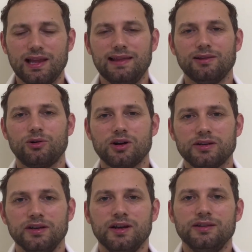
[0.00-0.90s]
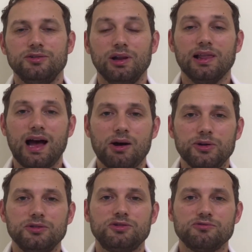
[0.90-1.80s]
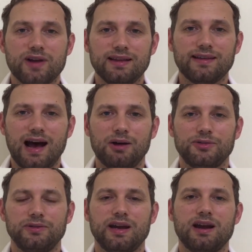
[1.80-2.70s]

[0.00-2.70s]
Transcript: landlord to allow you to rent out on